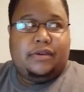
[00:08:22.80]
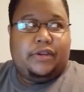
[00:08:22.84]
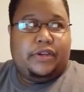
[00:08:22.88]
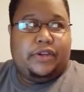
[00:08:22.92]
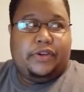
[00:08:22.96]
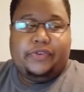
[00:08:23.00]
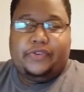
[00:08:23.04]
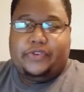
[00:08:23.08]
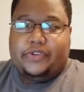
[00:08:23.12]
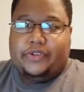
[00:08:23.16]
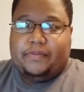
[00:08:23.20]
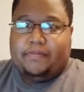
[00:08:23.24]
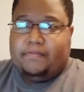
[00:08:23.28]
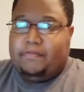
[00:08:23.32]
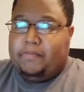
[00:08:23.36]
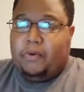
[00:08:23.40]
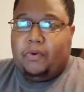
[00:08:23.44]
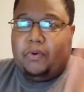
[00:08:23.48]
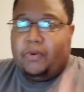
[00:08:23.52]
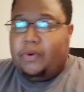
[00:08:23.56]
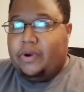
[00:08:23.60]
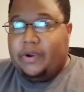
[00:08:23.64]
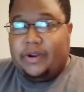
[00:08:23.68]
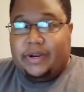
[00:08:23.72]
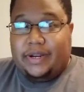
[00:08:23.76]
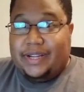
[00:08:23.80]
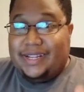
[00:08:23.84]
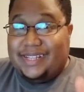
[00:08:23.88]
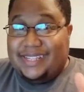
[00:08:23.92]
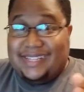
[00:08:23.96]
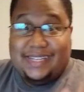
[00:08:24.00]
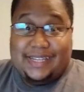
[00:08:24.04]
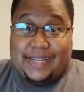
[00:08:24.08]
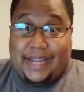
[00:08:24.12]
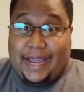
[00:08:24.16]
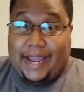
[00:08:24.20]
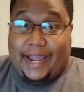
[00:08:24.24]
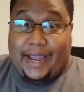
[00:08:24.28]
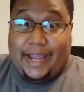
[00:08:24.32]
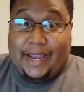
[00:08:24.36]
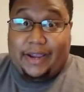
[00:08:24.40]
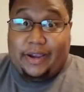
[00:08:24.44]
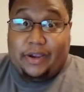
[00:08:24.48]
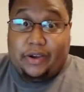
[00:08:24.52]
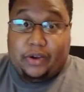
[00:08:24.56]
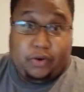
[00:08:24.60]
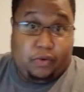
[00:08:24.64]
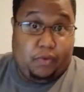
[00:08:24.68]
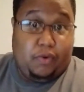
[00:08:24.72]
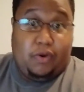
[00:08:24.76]
you just born today,
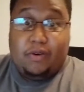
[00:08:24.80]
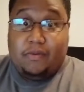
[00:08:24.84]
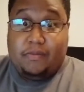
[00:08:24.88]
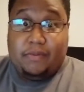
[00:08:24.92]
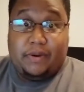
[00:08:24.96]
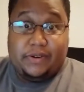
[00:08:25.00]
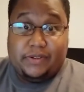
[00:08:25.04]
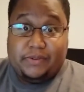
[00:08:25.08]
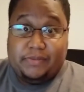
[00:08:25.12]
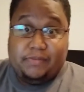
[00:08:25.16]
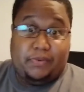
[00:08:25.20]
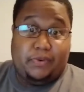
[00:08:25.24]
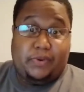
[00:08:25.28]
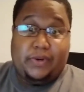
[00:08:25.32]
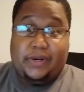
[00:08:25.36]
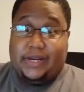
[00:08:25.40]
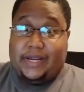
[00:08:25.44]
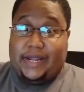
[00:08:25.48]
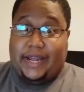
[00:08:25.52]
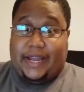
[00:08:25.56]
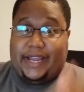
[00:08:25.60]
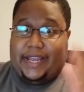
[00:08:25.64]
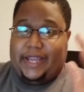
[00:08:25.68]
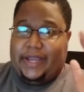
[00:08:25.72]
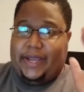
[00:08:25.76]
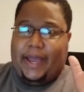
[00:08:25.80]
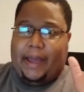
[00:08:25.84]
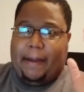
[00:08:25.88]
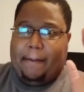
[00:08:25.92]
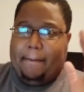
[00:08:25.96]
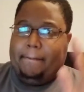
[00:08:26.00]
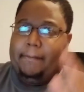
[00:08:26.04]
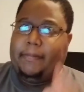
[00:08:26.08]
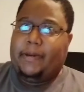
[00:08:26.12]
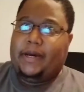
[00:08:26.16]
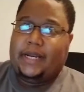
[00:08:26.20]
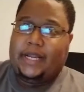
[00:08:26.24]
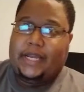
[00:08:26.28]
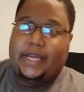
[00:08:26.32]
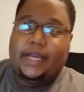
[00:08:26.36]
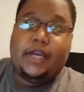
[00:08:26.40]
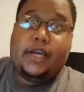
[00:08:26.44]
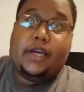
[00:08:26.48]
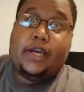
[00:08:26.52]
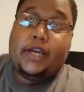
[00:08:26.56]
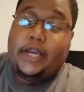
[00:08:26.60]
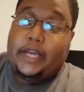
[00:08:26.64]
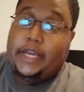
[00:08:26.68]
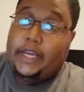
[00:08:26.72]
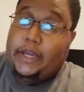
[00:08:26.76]
a grown person born today, you got money
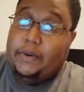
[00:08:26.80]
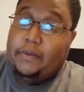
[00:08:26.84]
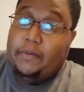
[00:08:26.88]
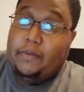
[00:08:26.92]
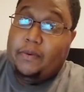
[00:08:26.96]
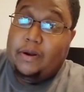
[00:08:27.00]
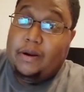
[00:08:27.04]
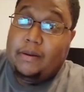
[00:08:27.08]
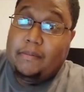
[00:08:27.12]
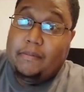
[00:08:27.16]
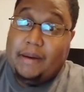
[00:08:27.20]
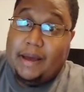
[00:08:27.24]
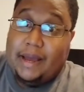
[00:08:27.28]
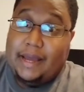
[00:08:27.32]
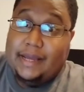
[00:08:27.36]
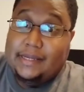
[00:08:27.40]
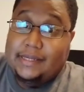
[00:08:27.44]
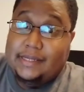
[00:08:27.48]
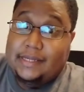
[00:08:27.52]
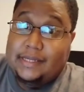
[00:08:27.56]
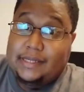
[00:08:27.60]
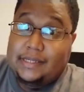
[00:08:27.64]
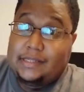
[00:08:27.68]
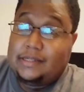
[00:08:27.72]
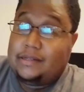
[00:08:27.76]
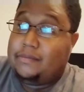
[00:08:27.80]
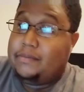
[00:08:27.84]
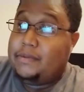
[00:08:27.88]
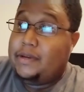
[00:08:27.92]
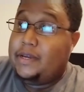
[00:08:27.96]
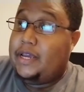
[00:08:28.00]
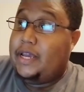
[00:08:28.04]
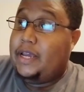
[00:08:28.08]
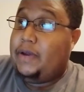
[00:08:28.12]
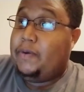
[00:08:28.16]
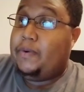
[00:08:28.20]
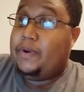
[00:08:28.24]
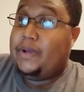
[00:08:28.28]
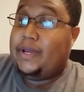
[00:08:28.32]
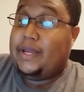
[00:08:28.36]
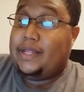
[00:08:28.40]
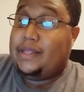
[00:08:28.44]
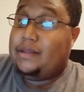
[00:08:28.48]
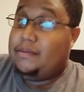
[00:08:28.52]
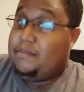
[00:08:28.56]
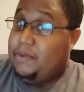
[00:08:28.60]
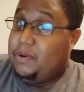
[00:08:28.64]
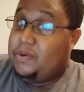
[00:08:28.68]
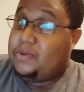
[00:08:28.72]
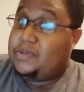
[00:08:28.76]
and you want to buy a system, you want to
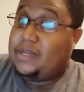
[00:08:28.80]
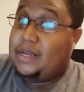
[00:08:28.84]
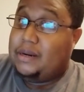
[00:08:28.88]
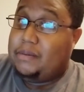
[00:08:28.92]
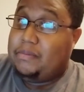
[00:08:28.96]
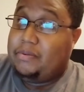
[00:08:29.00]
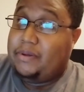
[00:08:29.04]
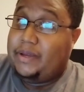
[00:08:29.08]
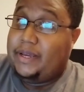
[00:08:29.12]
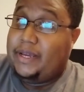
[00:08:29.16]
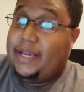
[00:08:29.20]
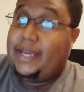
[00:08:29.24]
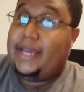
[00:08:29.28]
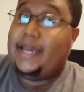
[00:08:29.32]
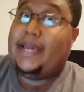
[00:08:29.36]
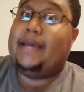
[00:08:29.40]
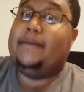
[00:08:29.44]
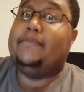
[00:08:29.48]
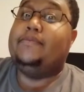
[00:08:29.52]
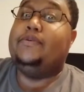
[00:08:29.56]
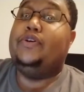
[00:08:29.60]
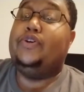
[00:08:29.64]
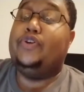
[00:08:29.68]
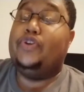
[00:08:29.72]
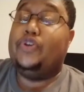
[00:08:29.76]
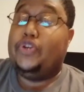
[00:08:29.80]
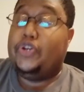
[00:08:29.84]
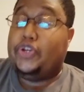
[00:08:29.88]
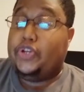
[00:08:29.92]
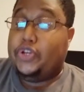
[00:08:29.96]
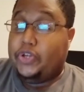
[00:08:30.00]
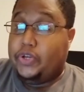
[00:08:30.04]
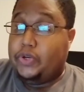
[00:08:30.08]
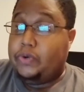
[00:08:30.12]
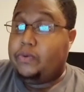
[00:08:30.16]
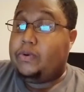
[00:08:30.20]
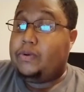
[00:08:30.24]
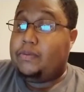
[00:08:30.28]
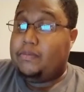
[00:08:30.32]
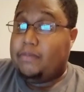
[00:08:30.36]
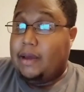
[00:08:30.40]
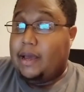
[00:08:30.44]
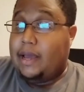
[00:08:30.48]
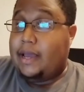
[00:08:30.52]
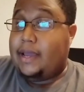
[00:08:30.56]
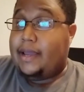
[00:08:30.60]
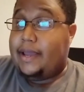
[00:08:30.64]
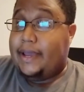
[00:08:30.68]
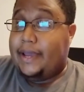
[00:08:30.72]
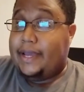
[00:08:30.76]
get the most out of playing games, you would
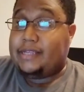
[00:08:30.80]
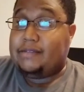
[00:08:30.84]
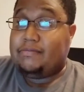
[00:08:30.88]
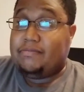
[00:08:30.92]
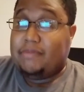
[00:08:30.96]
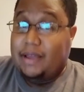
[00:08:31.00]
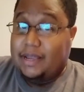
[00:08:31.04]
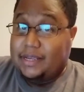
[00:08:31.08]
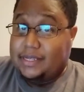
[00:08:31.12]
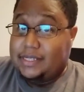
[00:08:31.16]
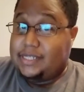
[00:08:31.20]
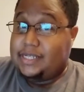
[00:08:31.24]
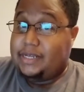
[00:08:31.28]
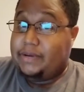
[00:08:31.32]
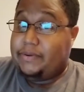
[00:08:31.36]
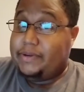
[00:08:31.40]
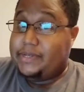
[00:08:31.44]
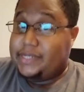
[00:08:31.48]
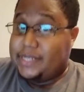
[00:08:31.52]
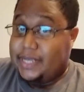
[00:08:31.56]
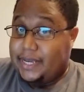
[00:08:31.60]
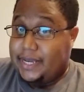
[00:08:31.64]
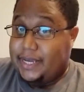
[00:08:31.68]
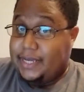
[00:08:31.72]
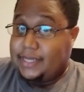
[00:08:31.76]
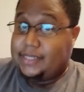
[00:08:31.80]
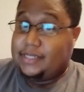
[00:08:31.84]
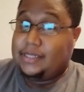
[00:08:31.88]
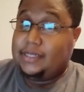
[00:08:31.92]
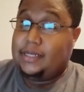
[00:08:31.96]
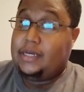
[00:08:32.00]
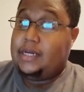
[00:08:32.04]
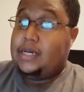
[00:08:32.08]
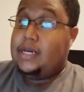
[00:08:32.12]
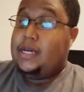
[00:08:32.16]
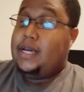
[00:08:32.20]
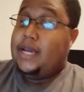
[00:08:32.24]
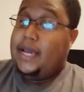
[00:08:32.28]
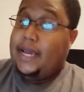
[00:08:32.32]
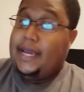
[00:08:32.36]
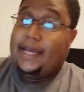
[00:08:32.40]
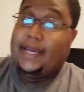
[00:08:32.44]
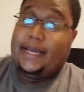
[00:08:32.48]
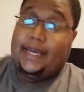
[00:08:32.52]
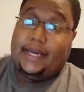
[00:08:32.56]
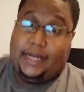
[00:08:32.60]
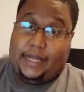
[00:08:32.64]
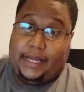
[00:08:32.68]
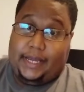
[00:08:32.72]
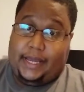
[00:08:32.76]
buy Xbox Series S
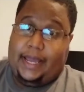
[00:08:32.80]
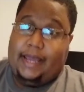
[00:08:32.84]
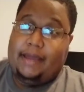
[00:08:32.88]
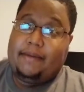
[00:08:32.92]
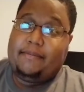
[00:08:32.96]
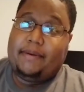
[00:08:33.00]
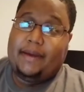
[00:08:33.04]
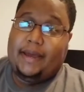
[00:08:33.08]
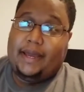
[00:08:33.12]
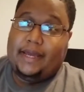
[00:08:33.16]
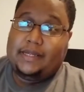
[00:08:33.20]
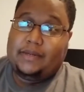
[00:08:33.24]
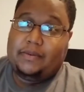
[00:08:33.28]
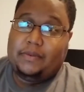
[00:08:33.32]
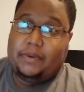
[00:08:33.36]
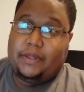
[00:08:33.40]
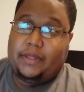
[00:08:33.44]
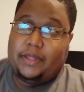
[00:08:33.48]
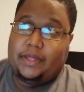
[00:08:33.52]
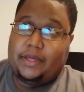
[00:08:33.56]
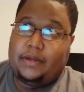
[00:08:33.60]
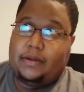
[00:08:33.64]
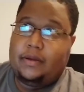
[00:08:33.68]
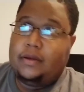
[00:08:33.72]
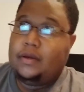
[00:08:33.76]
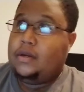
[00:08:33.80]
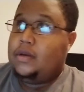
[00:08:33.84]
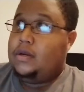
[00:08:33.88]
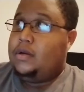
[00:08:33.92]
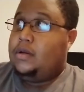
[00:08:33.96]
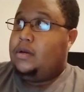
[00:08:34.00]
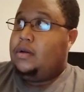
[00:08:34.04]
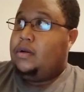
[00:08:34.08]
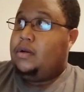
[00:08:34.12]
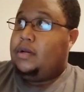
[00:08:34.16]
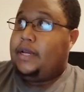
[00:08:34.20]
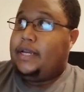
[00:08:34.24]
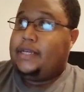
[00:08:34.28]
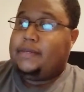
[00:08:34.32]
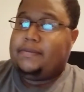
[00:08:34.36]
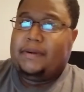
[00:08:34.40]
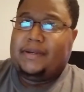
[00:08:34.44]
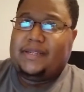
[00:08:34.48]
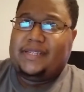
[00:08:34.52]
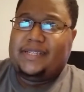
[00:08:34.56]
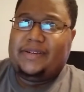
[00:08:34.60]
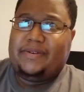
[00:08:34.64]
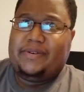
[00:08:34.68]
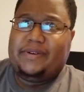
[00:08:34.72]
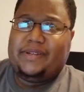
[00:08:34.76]
and get a Game Pass with it.
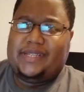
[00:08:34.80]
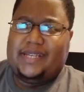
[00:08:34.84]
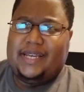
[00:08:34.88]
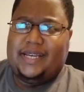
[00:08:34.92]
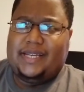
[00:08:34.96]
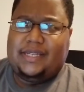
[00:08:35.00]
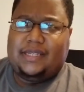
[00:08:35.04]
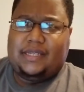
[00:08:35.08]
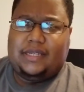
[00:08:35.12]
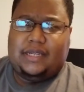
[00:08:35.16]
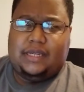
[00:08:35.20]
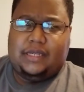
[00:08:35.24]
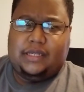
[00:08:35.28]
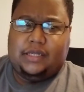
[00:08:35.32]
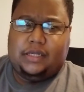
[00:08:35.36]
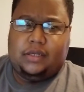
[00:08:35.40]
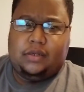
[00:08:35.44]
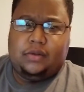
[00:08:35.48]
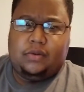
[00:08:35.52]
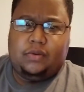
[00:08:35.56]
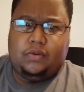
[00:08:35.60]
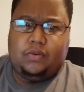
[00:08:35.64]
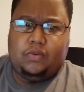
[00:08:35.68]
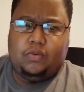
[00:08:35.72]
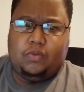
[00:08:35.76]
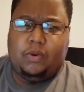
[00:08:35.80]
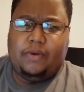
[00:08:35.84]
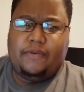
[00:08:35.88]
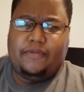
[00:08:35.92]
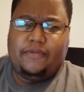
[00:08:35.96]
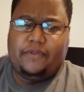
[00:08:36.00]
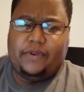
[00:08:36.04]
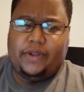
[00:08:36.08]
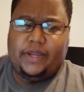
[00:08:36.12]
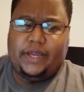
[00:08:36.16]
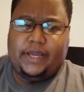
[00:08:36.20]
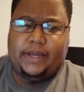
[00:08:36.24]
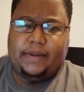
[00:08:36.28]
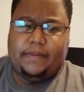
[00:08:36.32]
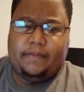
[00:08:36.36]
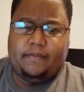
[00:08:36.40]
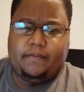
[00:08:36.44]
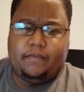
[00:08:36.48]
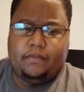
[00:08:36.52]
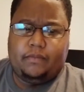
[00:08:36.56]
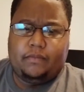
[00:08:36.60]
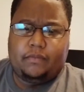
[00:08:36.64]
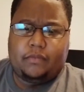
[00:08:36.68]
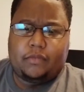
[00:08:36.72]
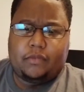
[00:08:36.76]
Xbox Series S is roughly
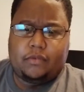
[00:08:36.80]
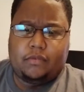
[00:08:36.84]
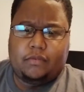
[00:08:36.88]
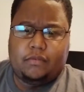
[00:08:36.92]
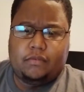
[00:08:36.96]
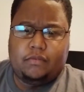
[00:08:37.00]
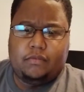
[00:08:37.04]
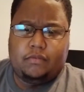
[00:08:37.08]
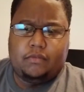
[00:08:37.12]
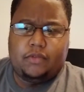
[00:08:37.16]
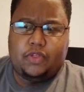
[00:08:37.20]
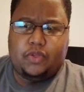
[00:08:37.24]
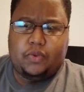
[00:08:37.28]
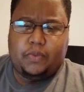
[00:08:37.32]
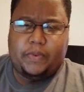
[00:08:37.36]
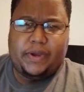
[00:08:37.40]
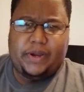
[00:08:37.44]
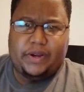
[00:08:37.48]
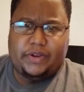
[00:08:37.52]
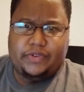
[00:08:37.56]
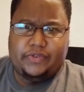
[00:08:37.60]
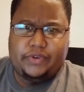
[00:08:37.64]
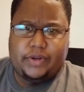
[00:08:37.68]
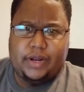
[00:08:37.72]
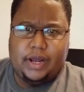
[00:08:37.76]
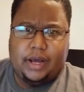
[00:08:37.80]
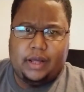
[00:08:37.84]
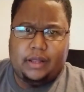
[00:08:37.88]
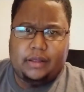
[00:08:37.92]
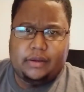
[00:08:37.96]
$300,